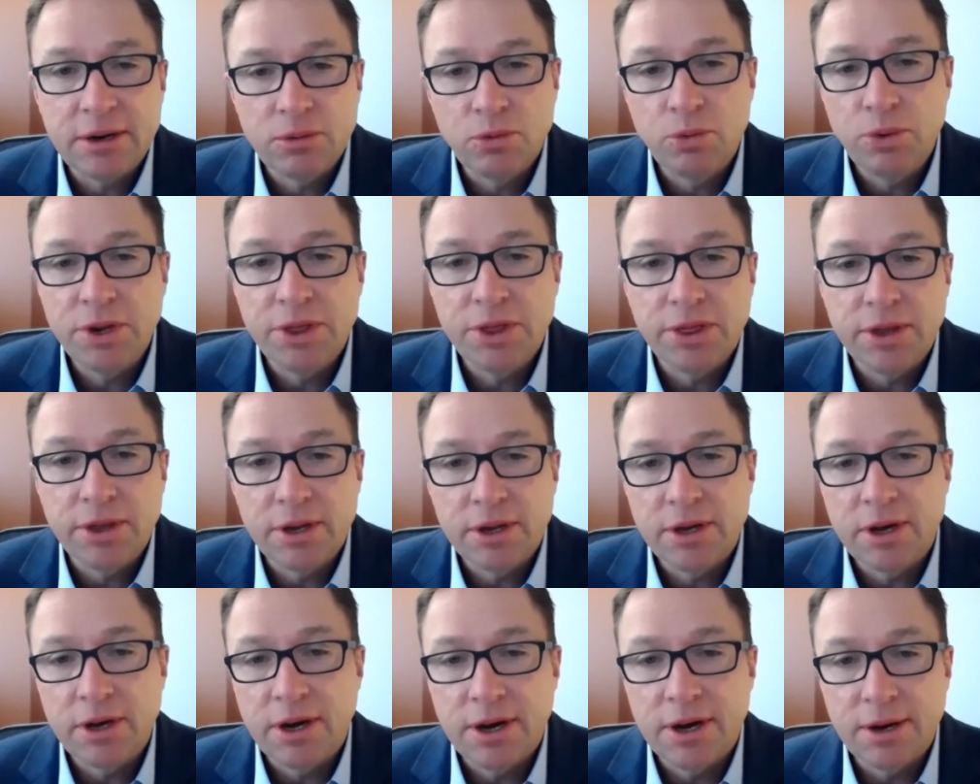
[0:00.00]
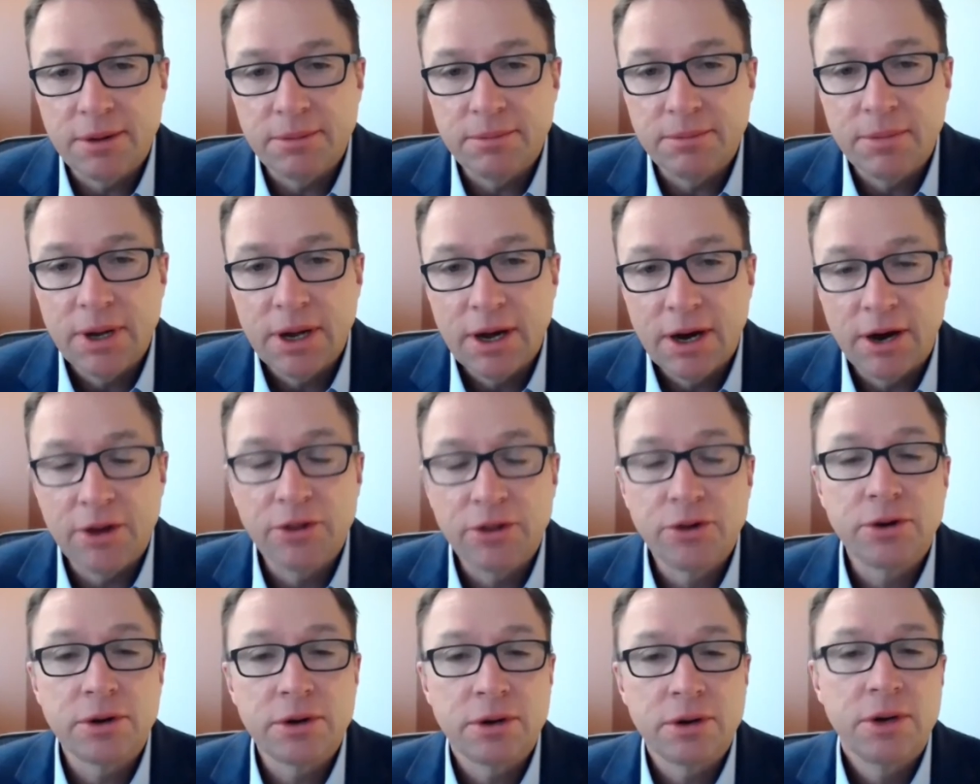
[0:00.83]
with
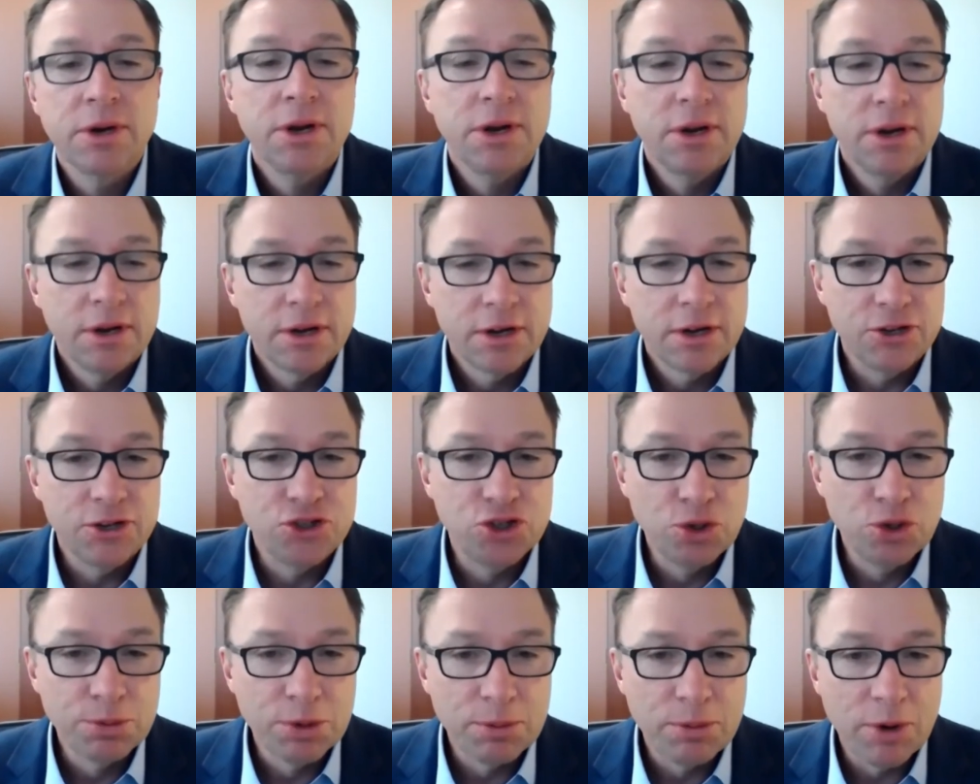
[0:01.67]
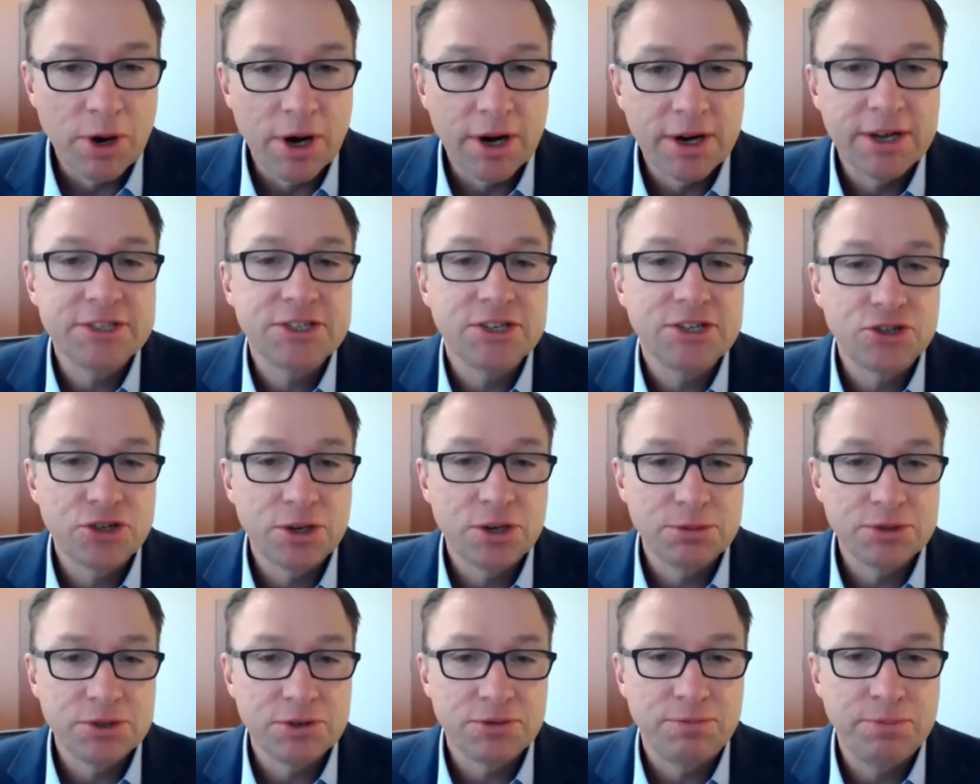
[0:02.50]
other consumer markets in
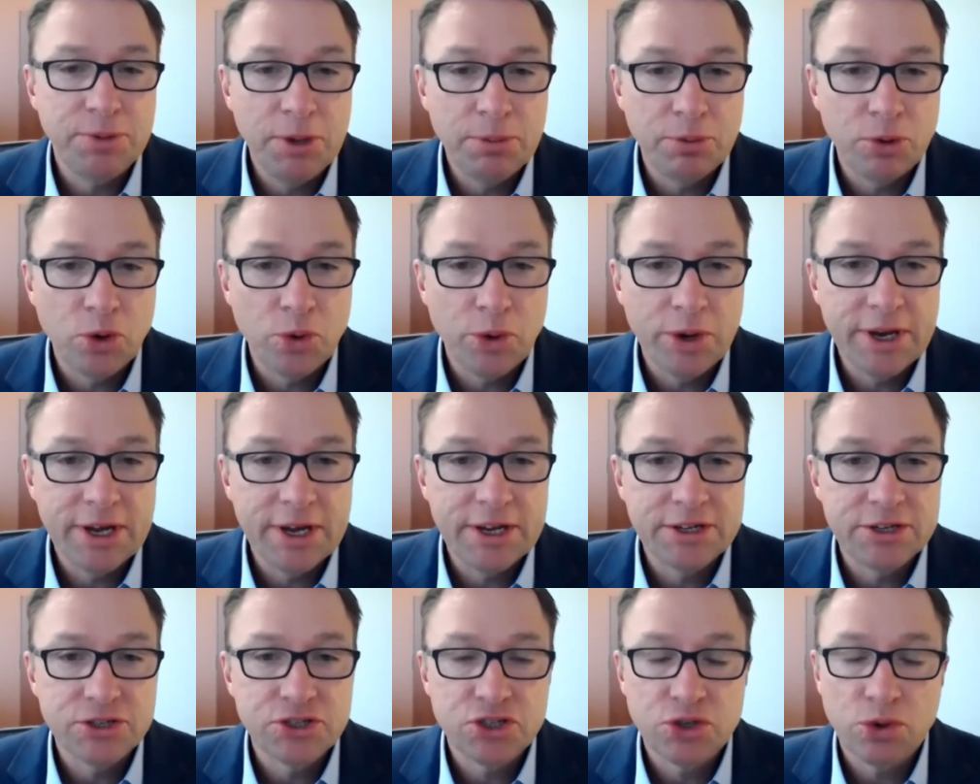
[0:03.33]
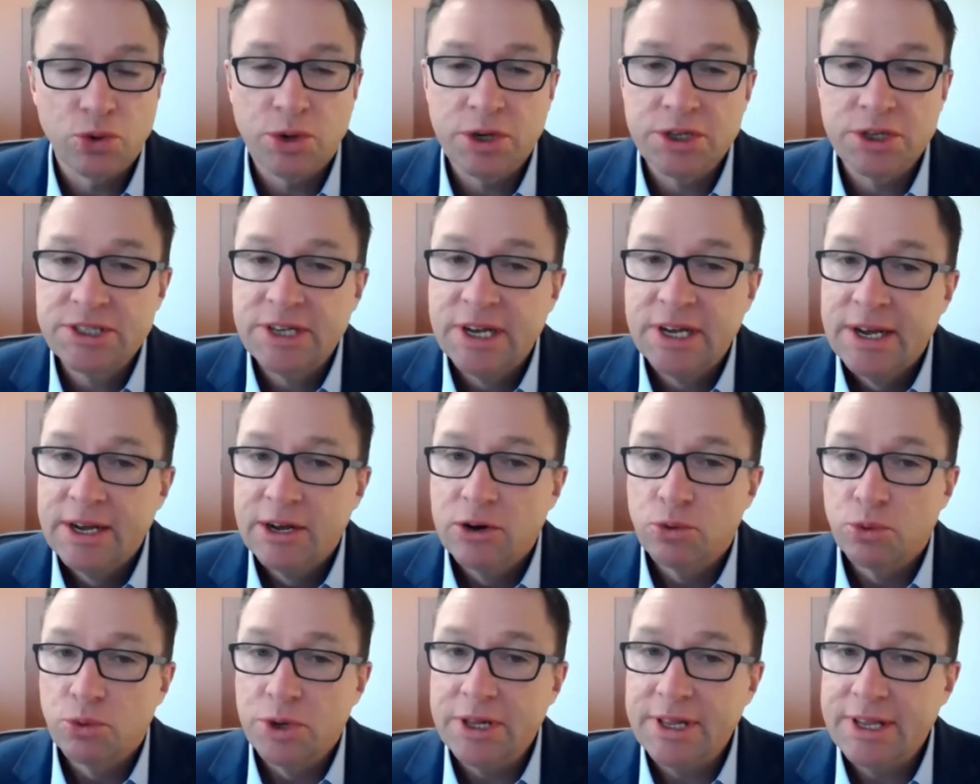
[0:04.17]
terms of people going into stores,
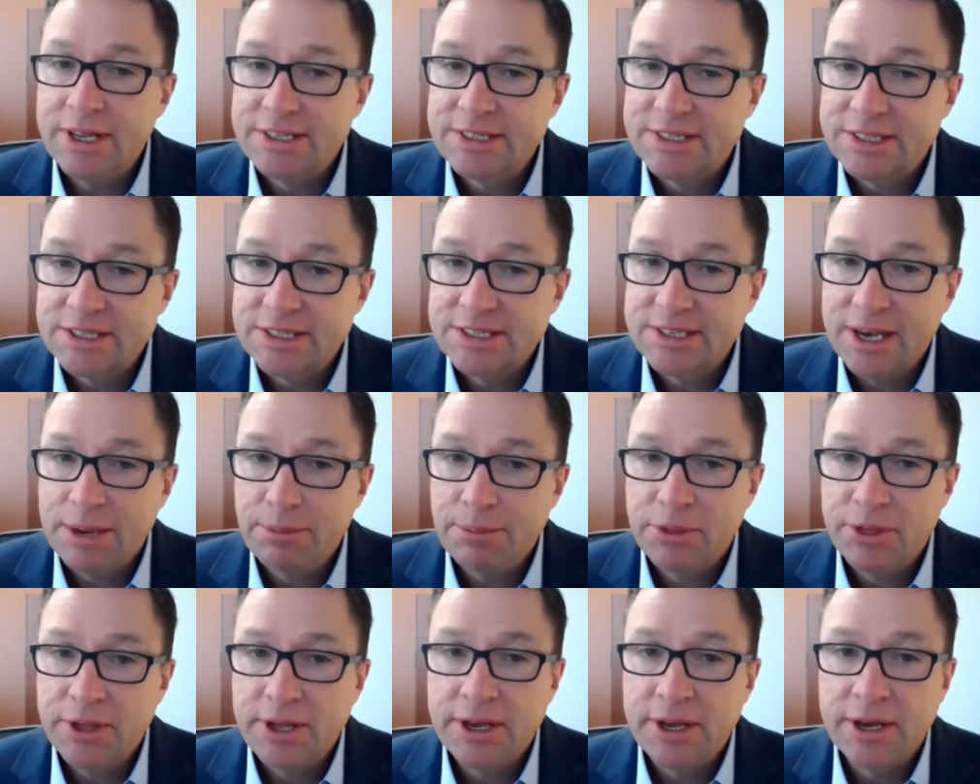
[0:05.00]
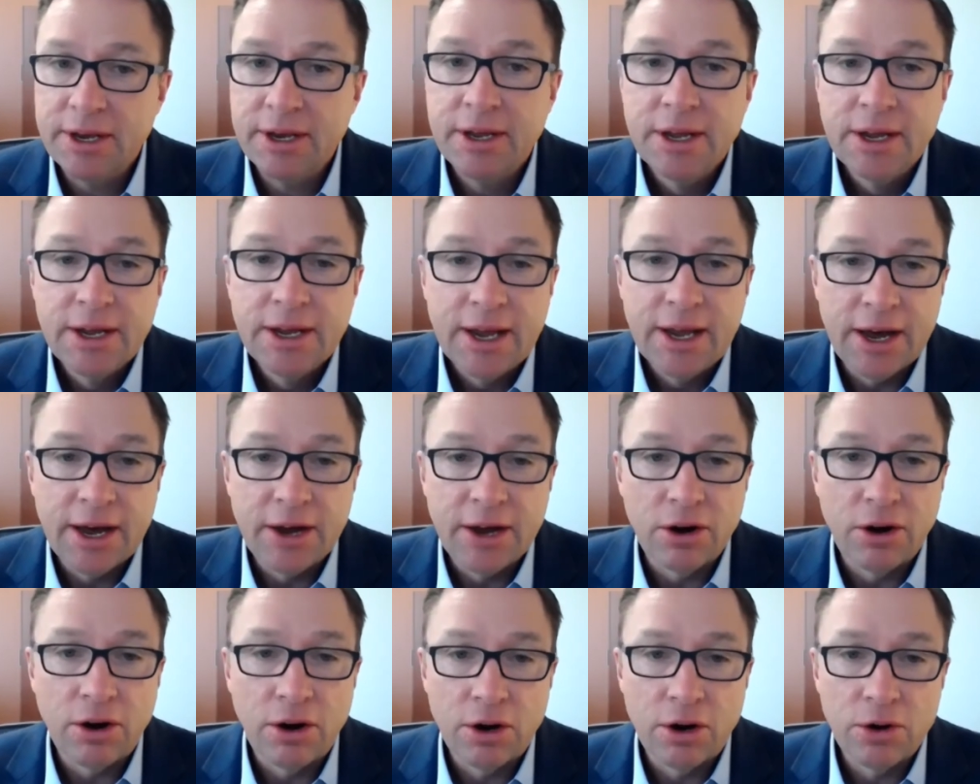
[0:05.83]
really, it's the same thing
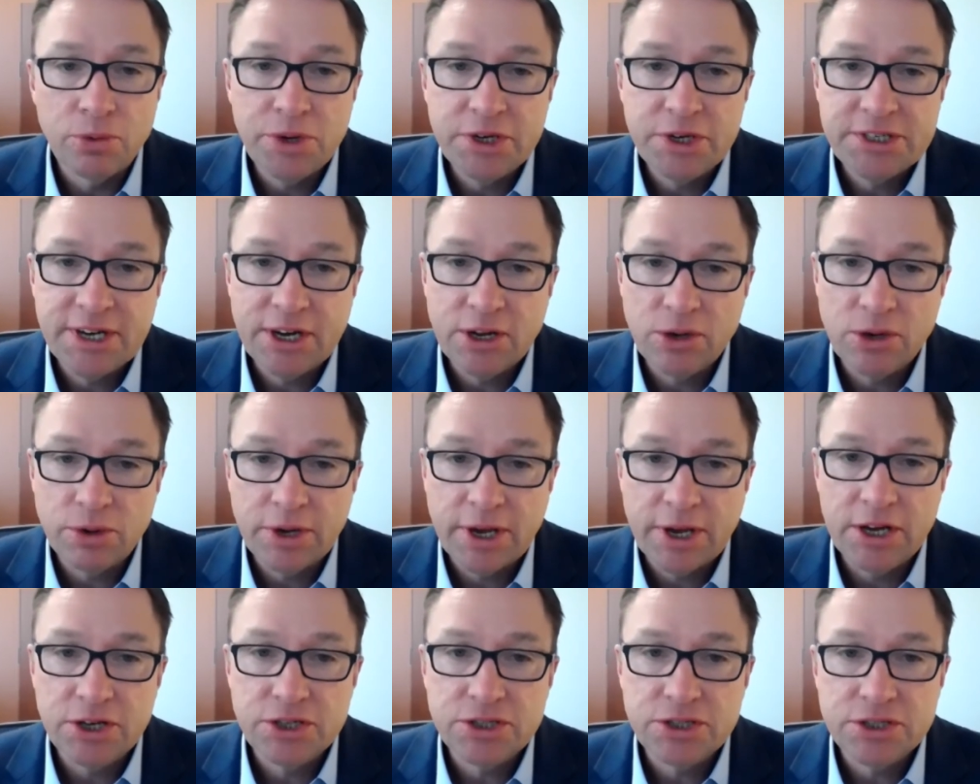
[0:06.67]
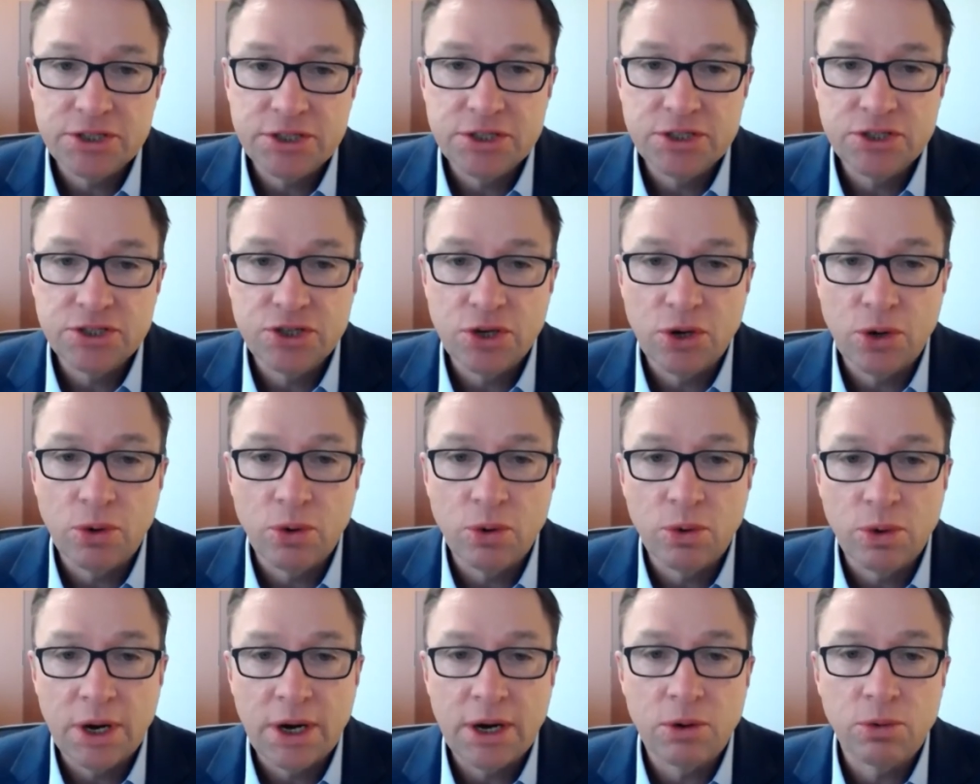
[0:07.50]
at our retail locations. And
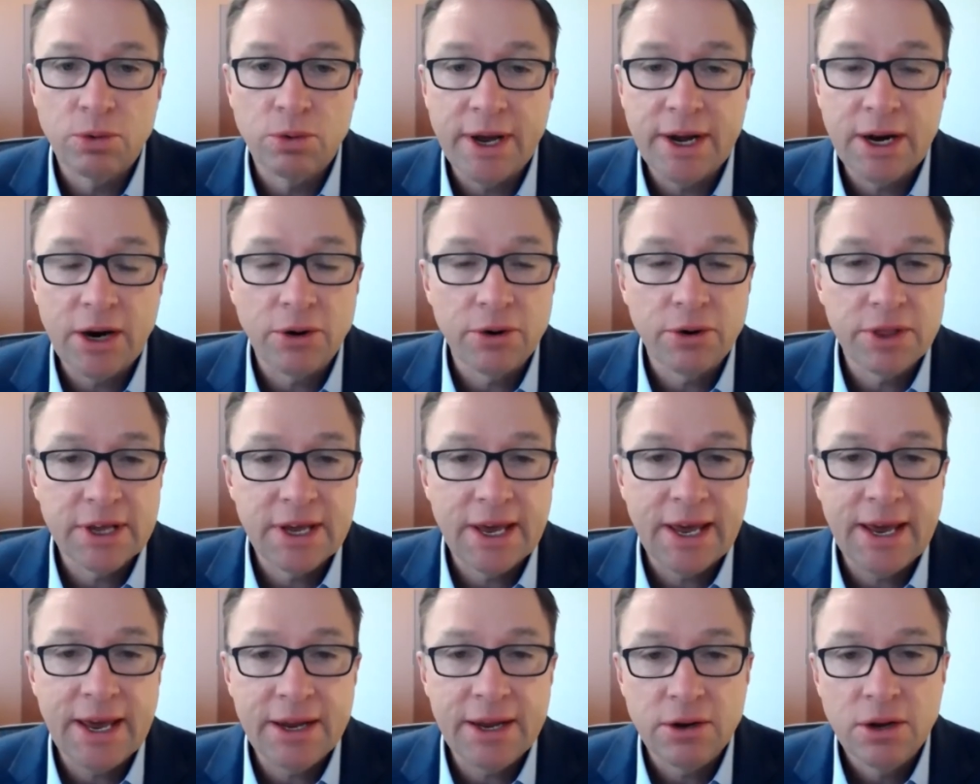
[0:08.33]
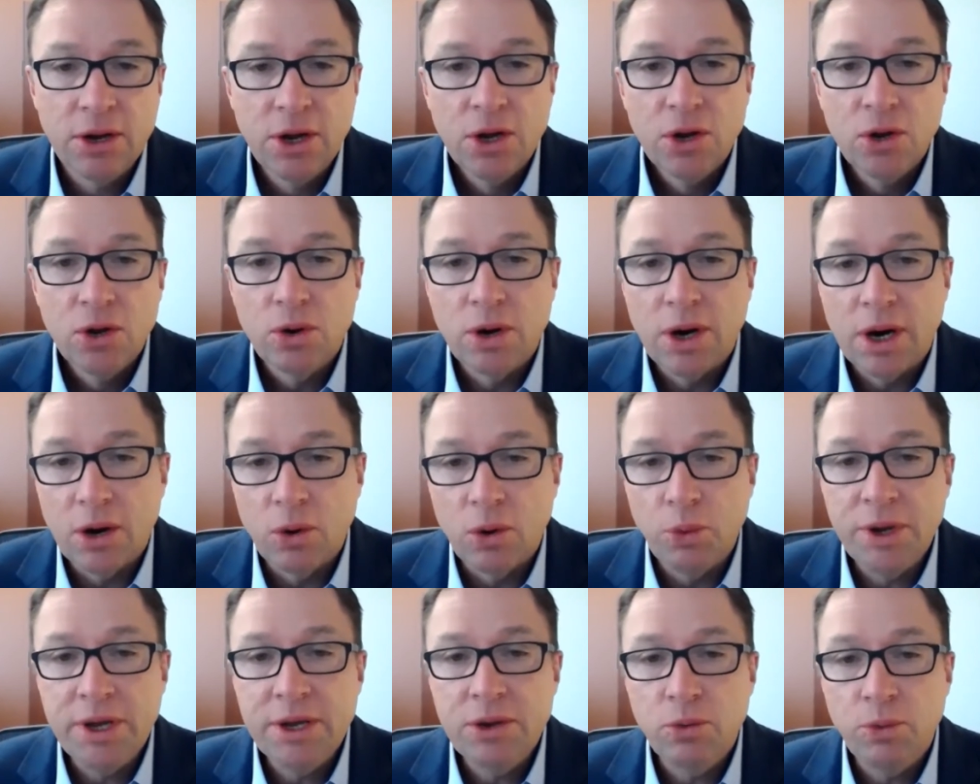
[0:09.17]
so, right out of the gate,
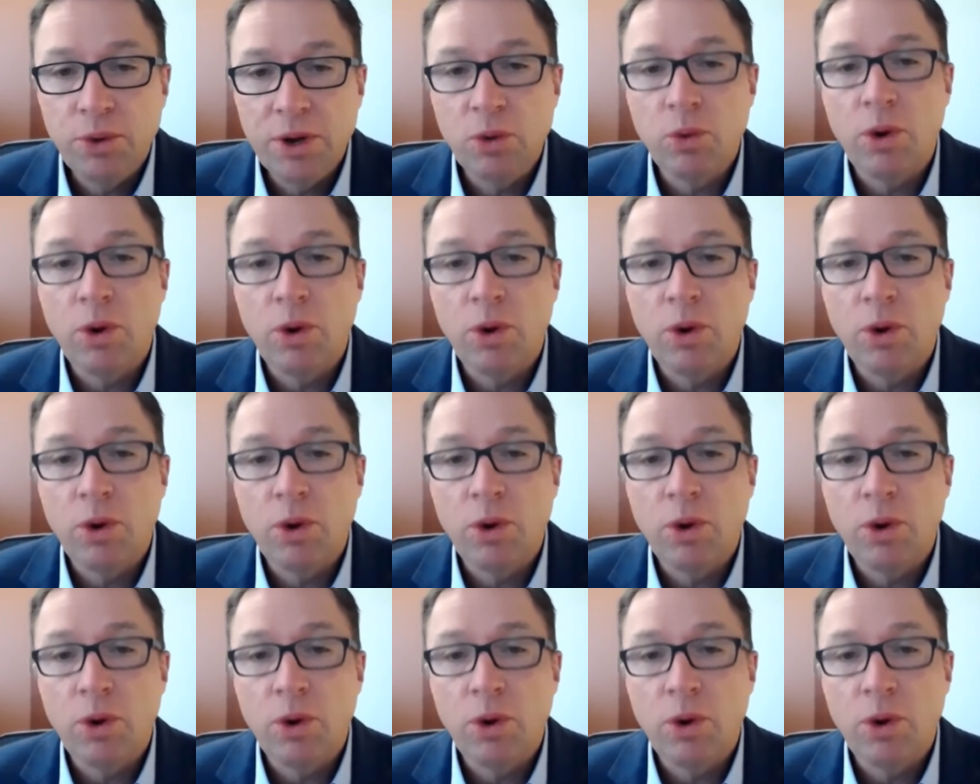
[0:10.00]
we